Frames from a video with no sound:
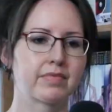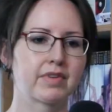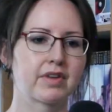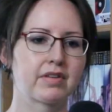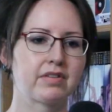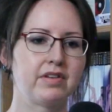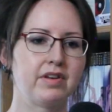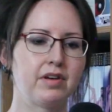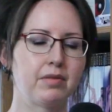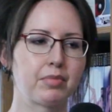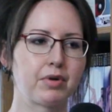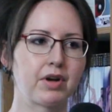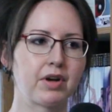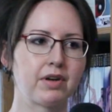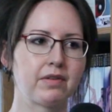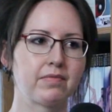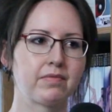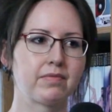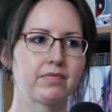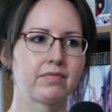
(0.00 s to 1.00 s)
Siempre.
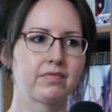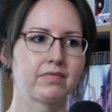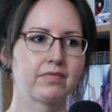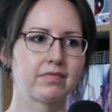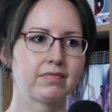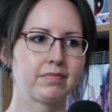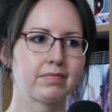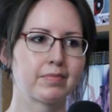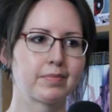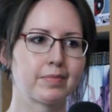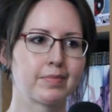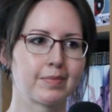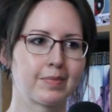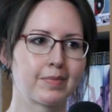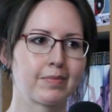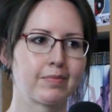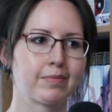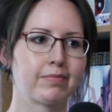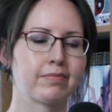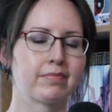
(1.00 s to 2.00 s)
Siempre.
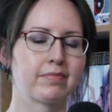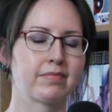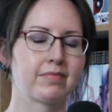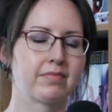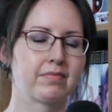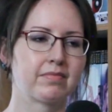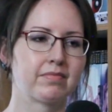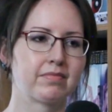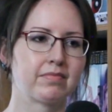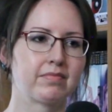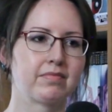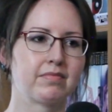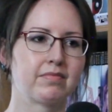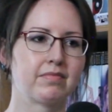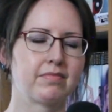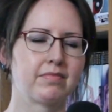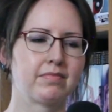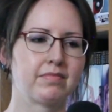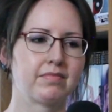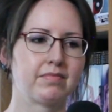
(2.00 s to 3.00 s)

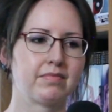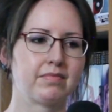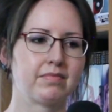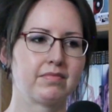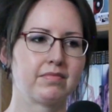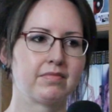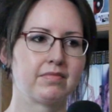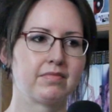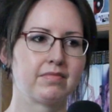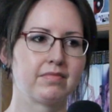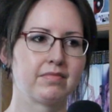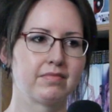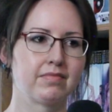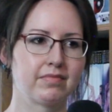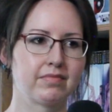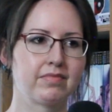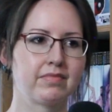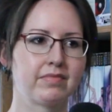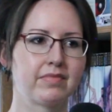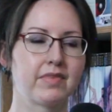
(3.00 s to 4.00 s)
My favorite.
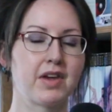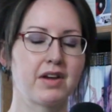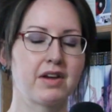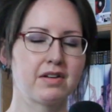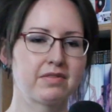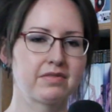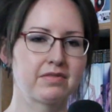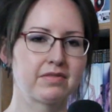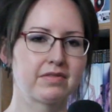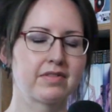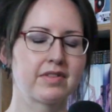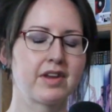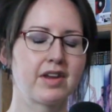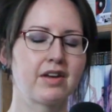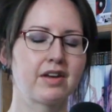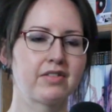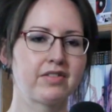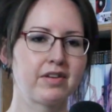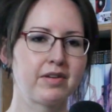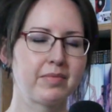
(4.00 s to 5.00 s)
Yeah. Yeah,
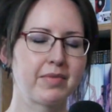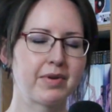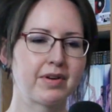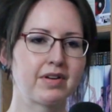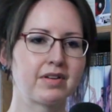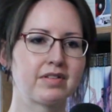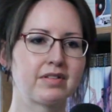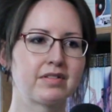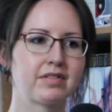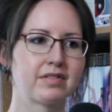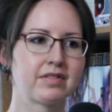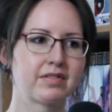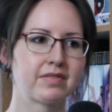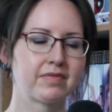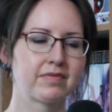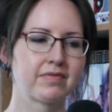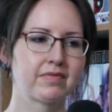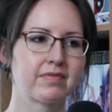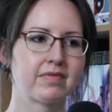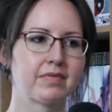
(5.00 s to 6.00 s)
same here. Yeah.
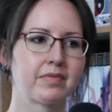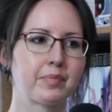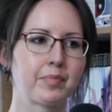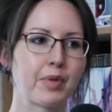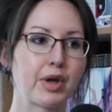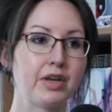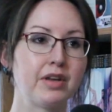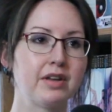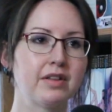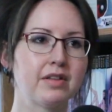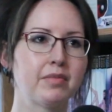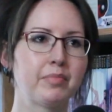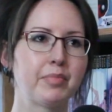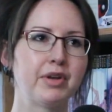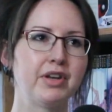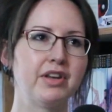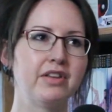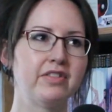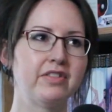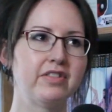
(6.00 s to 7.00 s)
The
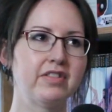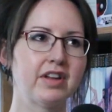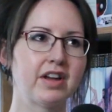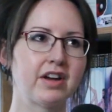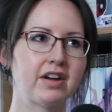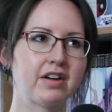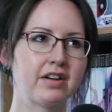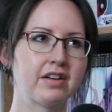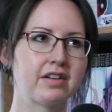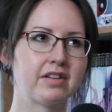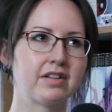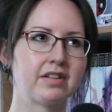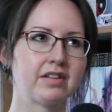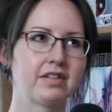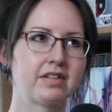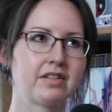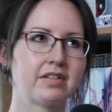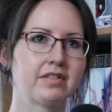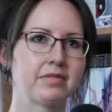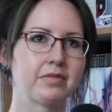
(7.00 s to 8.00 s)
Peninsula,
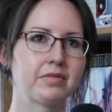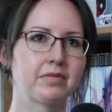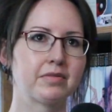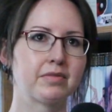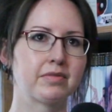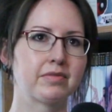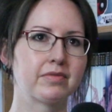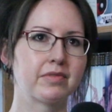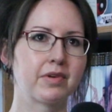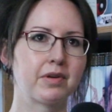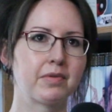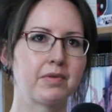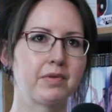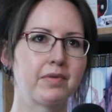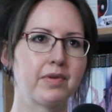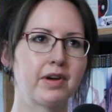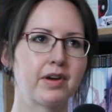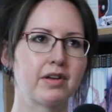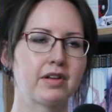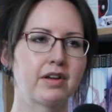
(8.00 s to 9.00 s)
when we
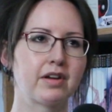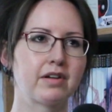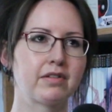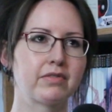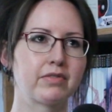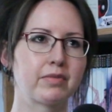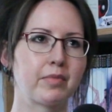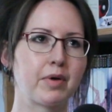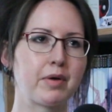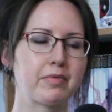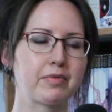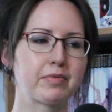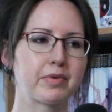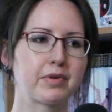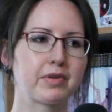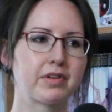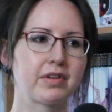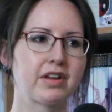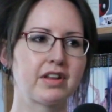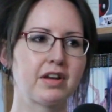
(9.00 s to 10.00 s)
went there for Mom's
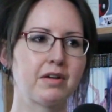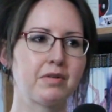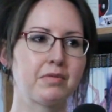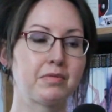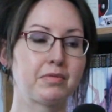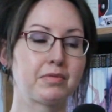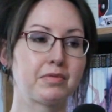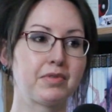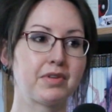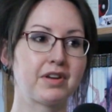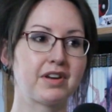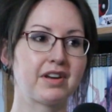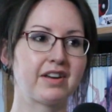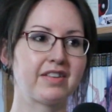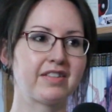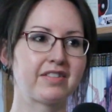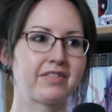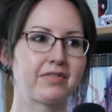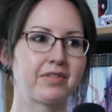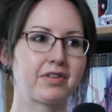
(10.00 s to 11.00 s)
birthday, that one was really nice,
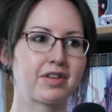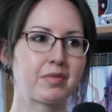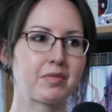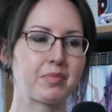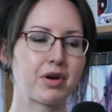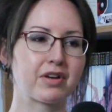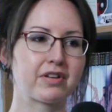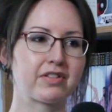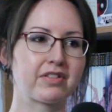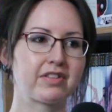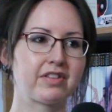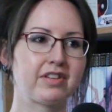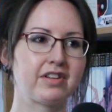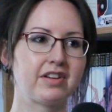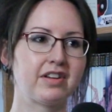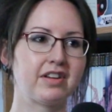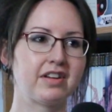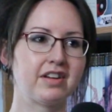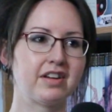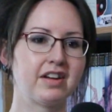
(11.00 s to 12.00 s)
where they brought us
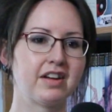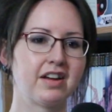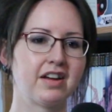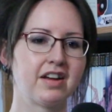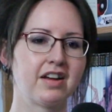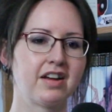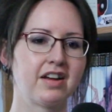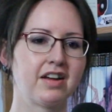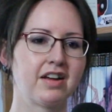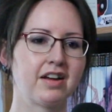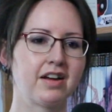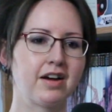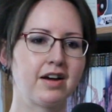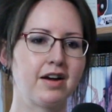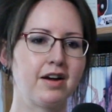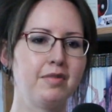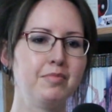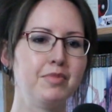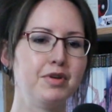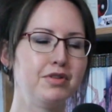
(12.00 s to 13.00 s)
the
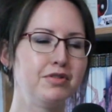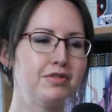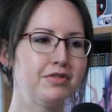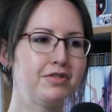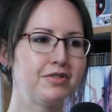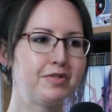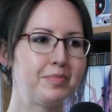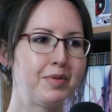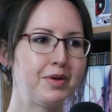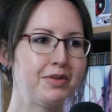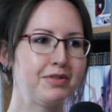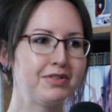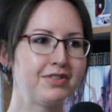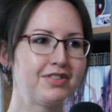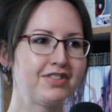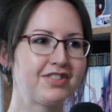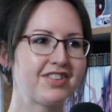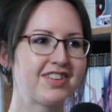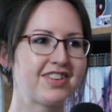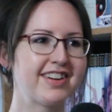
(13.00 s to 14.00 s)

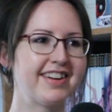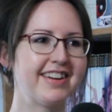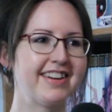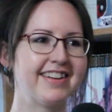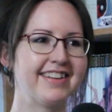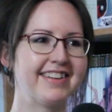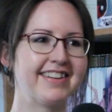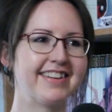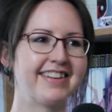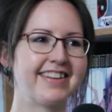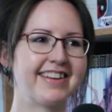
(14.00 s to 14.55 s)
amuse-bouche and